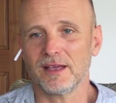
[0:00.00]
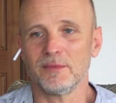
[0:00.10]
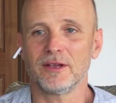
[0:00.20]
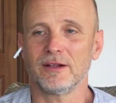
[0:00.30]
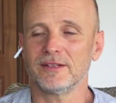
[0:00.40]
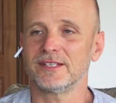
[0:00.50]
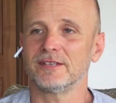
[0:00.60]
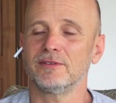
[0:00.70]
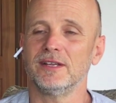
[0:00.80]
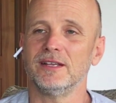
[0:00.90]
and chemicals
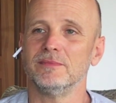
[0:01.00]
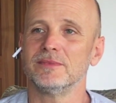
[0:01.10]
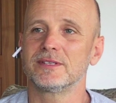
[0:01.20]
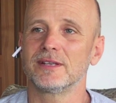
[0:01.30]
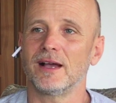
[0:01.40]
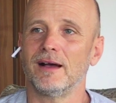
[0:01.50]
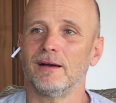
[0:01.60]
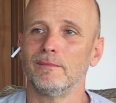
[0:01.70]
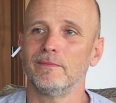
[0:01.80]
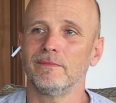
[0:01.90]
and creams,
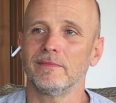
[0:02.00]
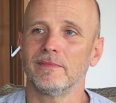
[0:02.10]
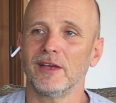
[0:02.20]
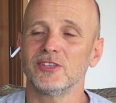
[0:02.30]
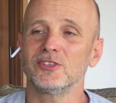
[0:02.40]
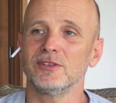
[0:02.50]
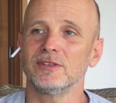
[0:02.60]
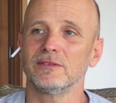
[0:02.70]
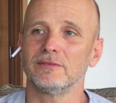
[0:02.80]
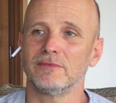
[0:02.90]
I
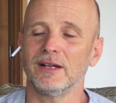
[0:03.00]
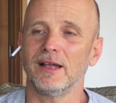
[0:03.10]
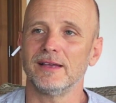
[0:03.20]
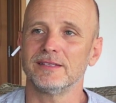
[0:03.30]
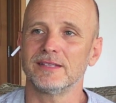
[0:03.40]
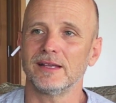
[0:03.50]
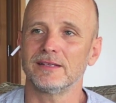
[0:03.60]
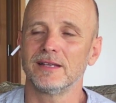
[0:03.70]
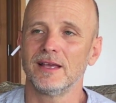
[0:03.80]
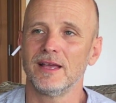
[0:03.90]
soon realized
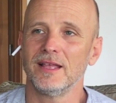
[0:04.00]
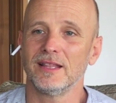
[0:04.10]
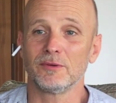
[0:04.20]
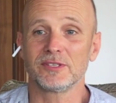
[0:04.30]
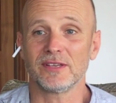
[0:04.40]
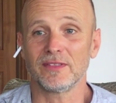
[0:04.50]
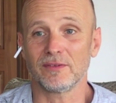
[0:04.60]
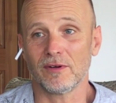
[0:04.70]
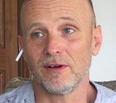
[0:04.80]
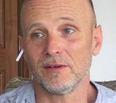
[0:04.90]
that there was
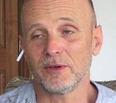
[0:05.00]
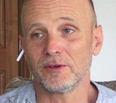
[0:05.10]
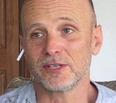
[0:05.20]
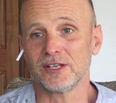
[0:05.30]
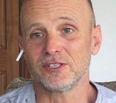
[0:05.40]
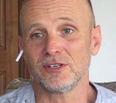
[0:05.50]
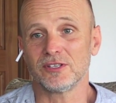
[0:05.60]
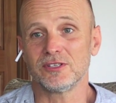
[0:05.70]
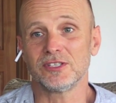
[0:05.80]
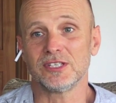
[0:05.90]
something wrong because I
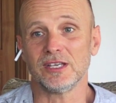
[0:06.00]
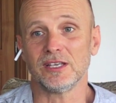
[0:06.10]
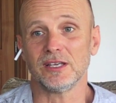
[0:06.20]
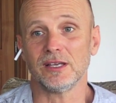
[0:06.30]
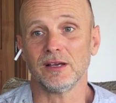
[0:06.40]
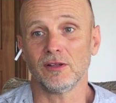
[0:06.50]
started to see